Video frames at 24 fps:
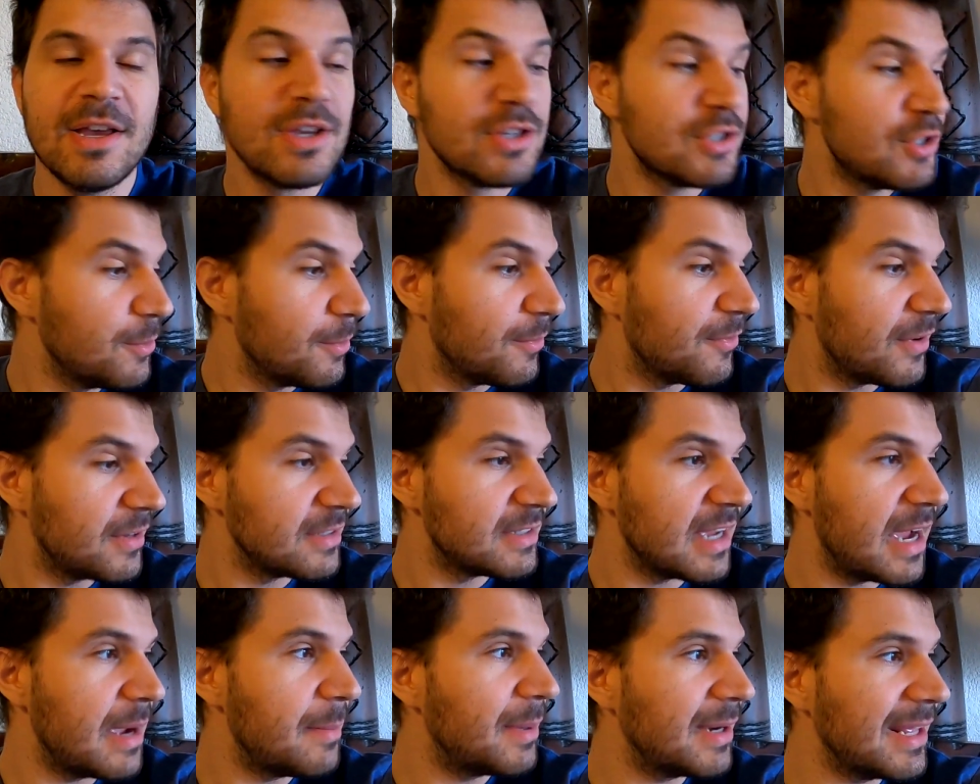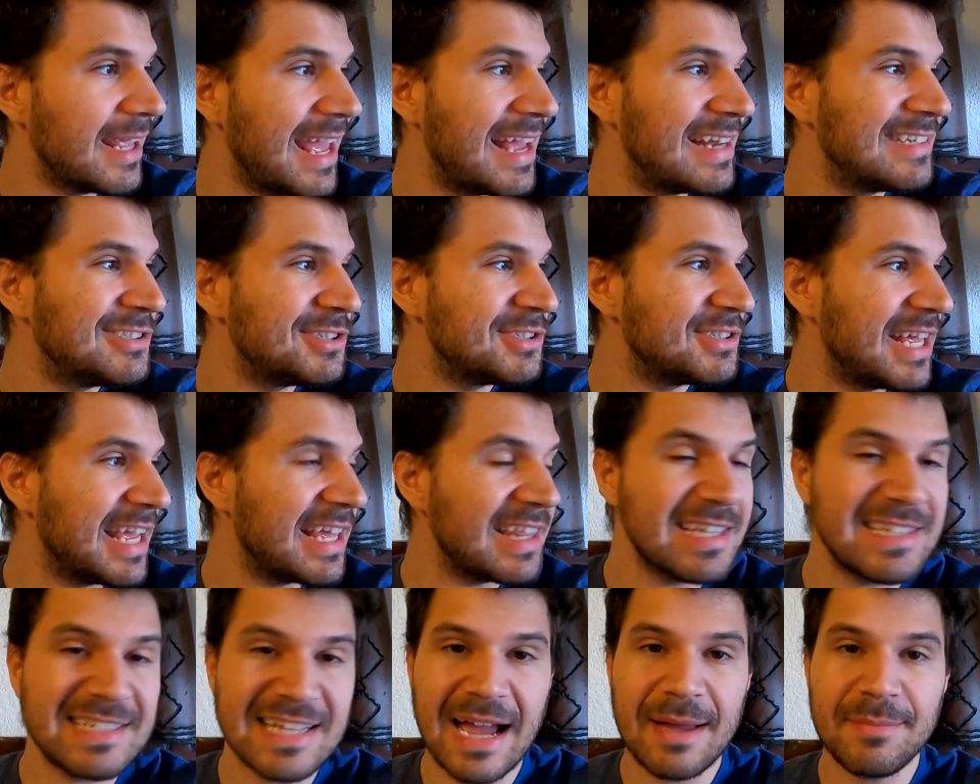Super fun time, but again, just
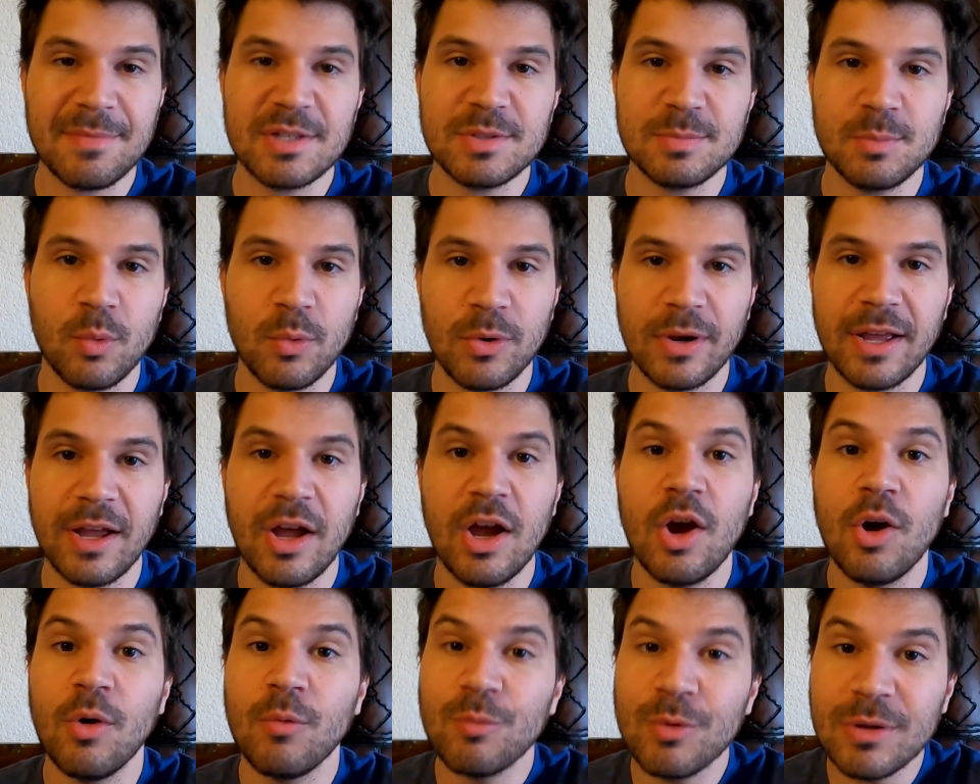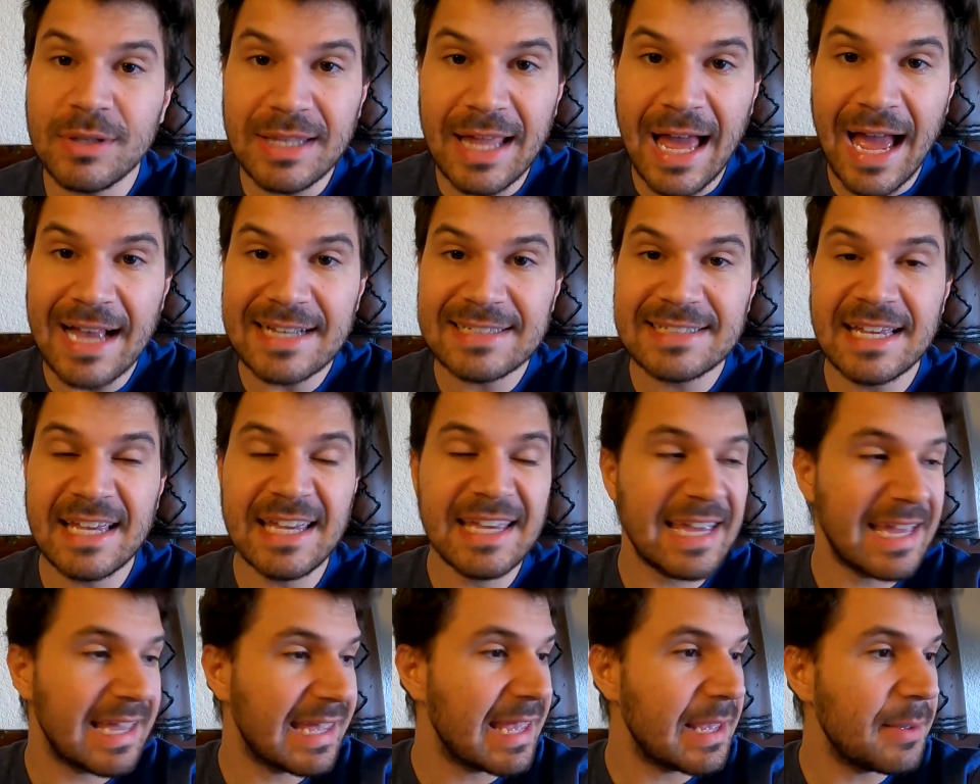taking the time this morning,
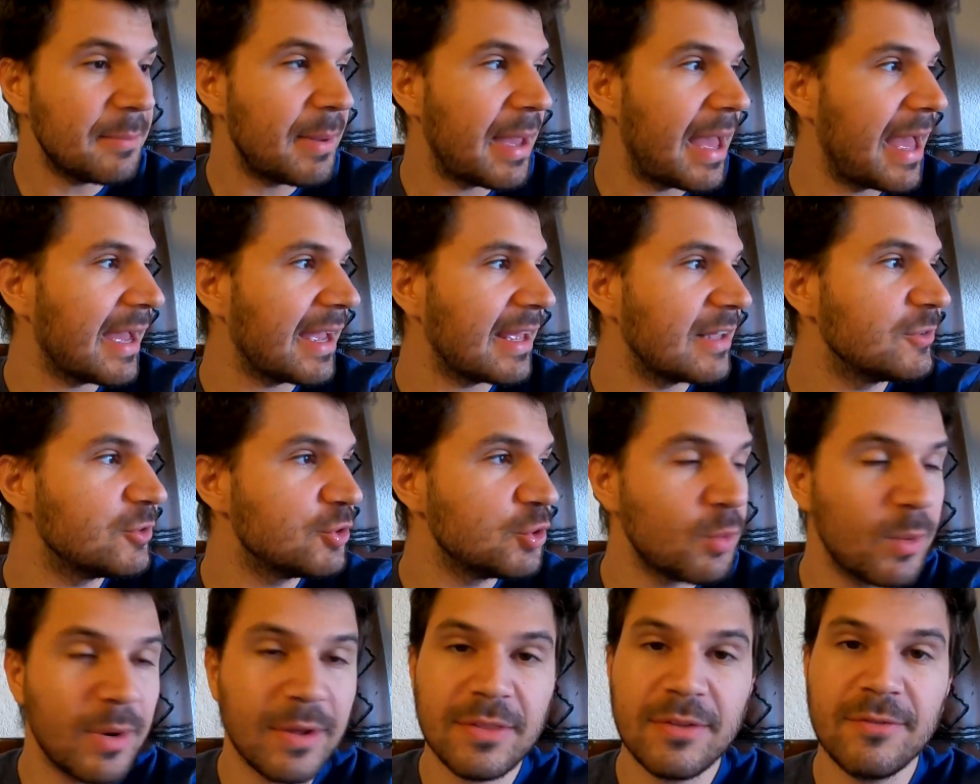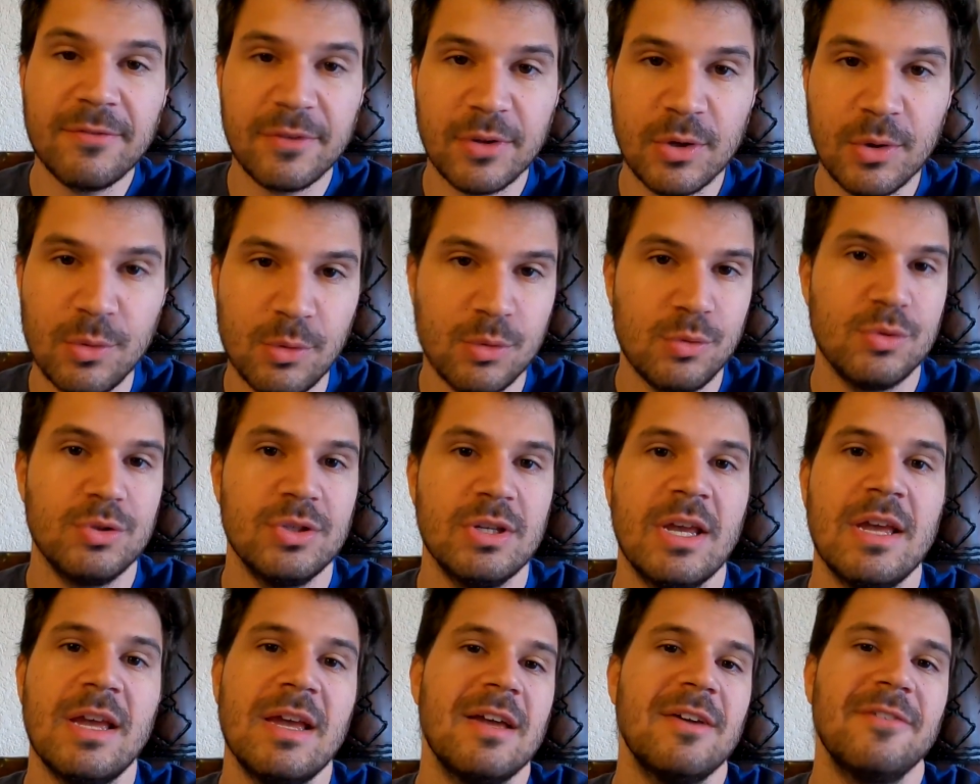relaxing, kicking back, enjoying the
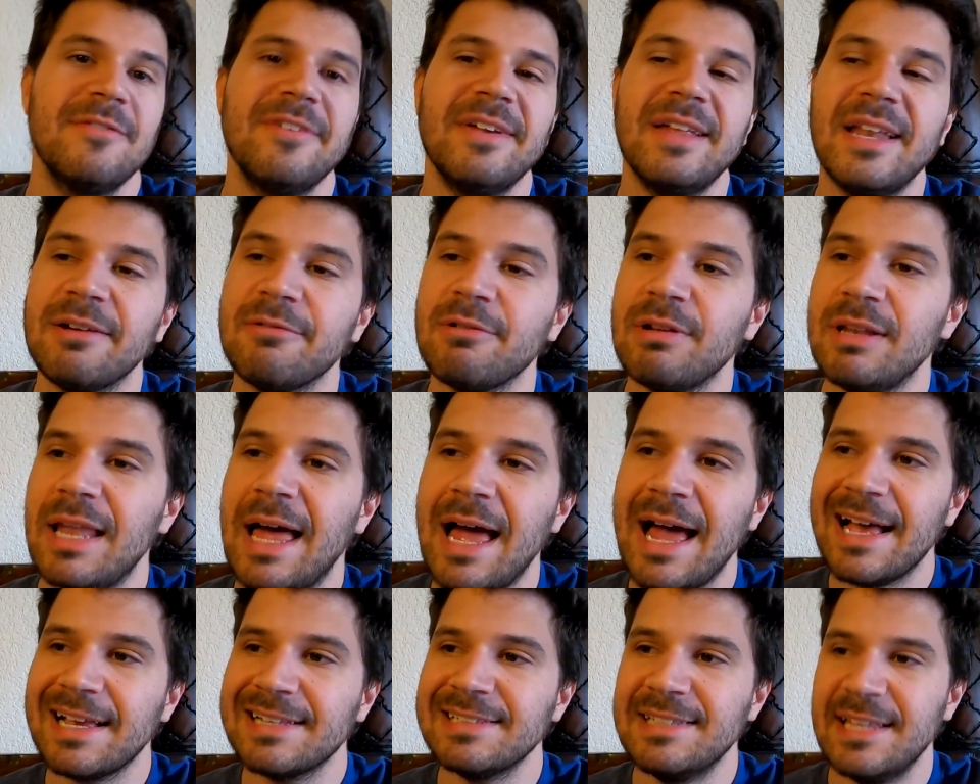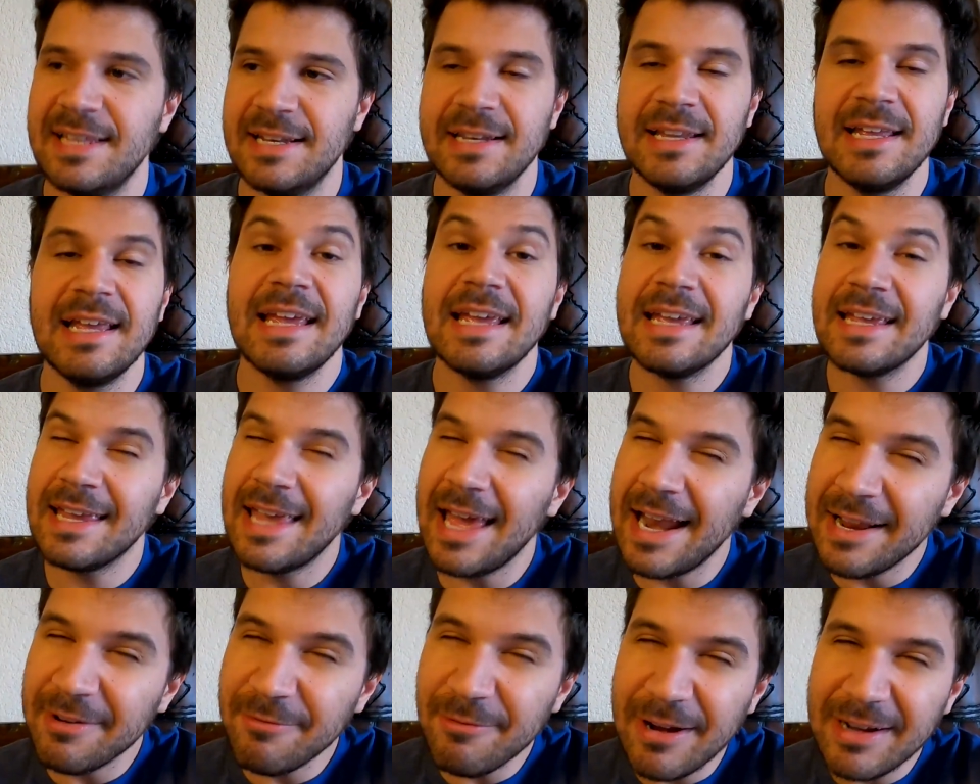views, feeling relaxed and getting